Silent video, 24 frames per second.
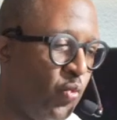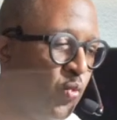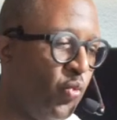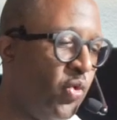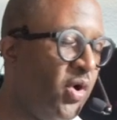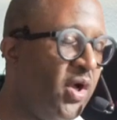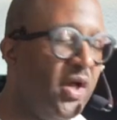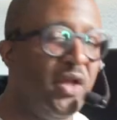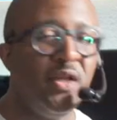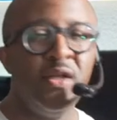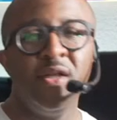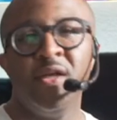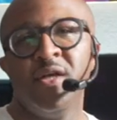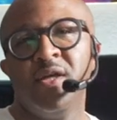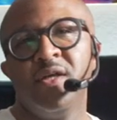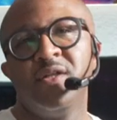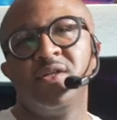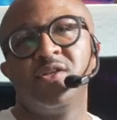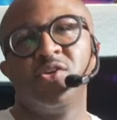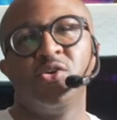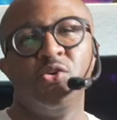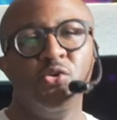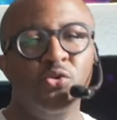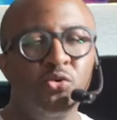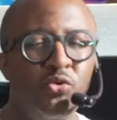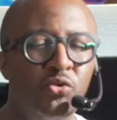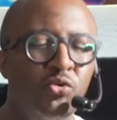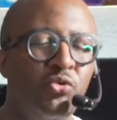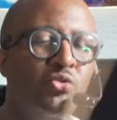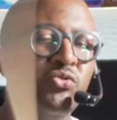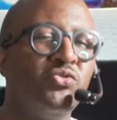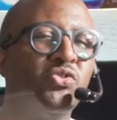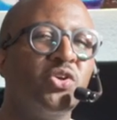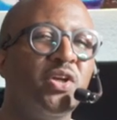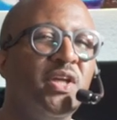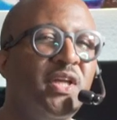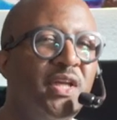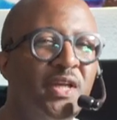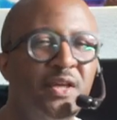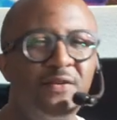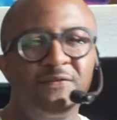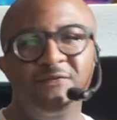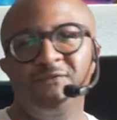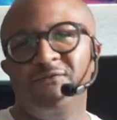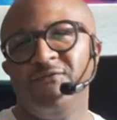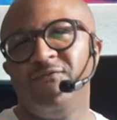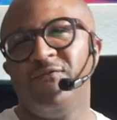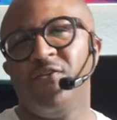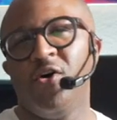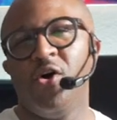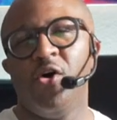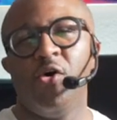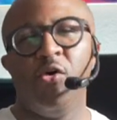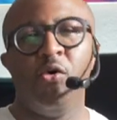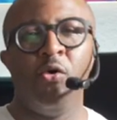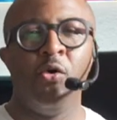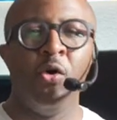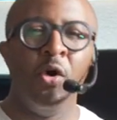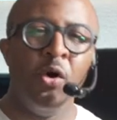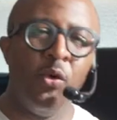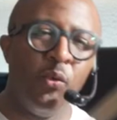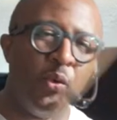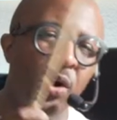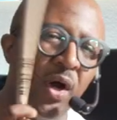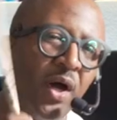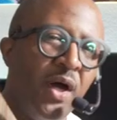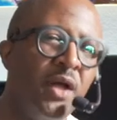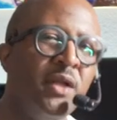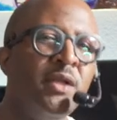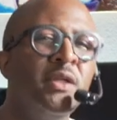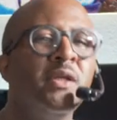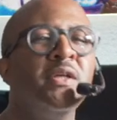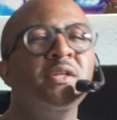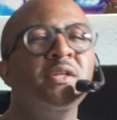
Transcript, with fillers: One, two, three, four. One,